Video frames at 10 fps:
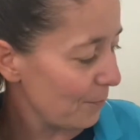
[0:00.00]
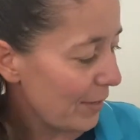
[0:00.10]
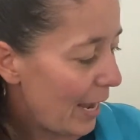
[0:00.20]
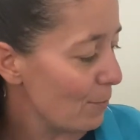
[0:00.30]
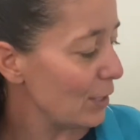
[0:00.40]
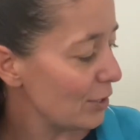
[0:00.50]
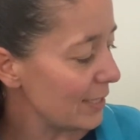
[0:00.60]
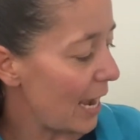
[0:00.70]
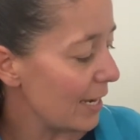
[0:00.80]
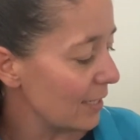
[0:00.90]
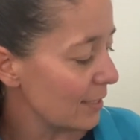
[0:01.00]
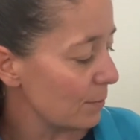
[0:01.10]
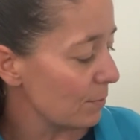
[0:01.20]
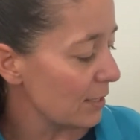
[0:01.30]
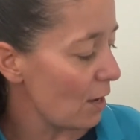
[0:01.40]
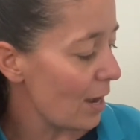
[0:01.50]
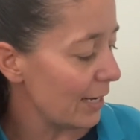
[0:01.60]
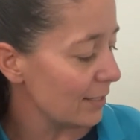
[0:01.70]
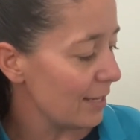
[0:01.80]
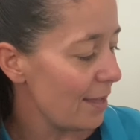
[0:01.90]
And we're just adding some
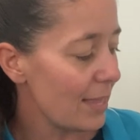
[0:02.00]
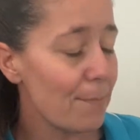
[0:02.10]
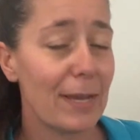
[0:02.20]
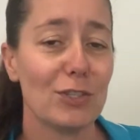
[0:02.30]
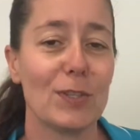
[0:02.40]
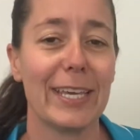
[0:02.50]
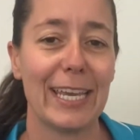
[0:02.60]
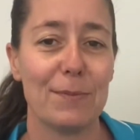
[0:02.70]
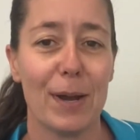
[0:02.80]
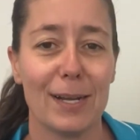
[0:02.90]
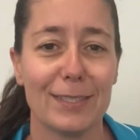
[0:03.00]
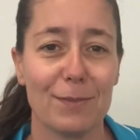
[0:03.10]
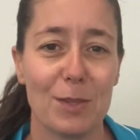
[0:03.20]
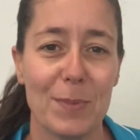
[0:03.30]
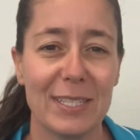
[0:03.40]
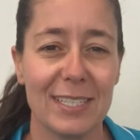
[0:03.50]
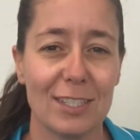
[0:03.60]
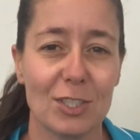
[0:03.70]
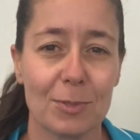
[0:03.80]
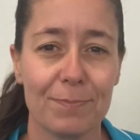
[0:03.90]
signs that match the key parts of the
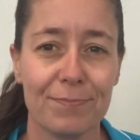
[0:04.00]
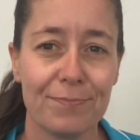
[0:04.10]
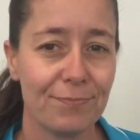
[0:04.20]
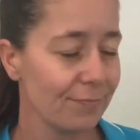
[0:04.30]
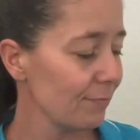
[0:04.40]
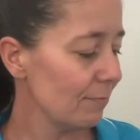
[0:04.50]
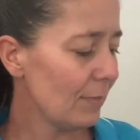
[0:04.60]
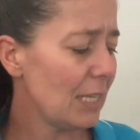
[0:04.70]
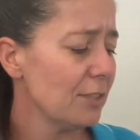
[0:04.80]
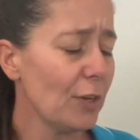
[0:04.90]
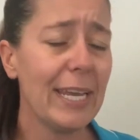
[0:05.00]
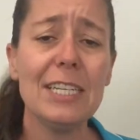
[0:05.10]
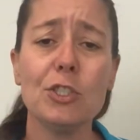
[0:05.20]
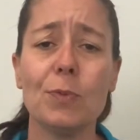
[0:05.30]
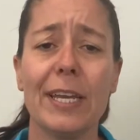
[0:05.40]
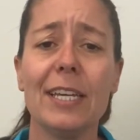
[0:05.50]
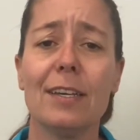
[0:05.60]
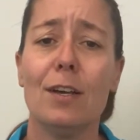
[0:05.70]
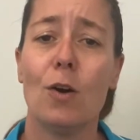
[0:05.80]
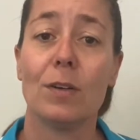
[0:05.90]
message. So each week
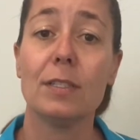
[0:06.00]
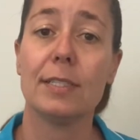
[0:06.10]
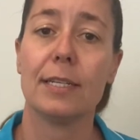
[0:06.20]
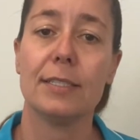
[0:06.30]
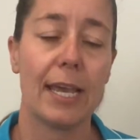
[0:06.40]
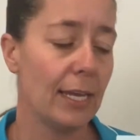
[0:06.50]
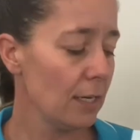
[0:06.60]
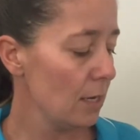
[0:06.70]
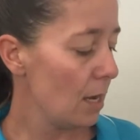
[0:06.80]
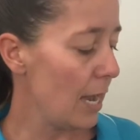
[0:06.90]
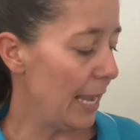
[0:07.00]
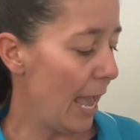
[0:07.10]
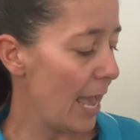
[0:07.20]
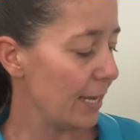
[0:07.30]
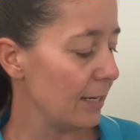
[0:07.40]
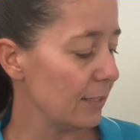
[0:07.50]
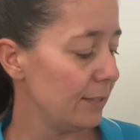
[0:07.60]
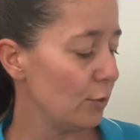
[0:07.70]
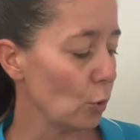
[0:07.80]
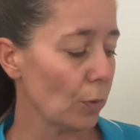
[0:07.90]
on a Sunday, I add a
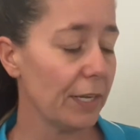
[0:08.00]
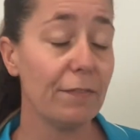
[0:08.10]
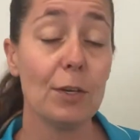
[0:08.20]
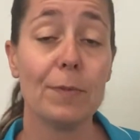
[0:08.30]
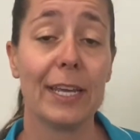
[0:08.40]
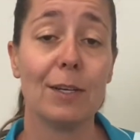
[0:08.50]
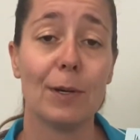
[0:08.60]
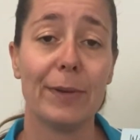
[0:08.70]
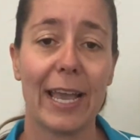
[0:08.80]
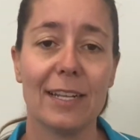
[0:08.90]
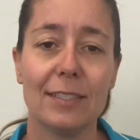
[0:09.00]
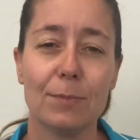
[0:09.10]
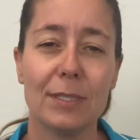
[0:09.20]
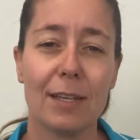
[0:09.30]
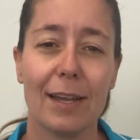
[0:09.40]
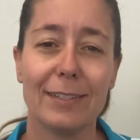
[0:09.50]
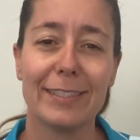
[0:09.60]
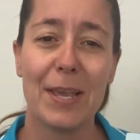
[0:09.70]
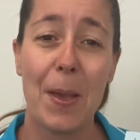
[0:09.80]
story of the week where we add some signs.